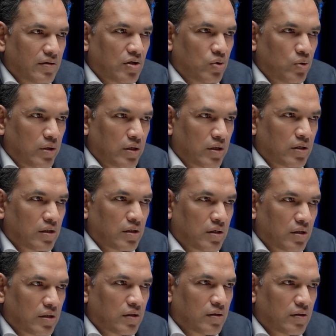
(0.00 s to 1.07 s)
and other,
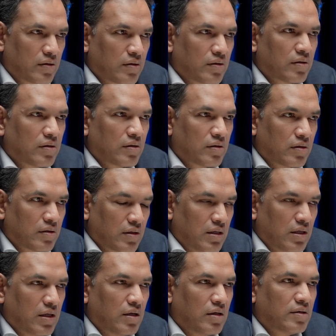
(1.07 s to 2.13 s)
you need to cool these things
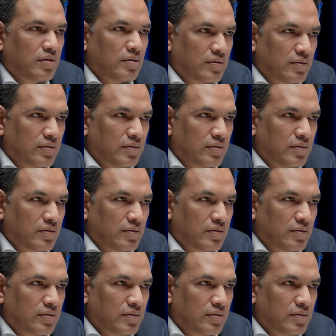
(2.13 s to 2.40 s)
down.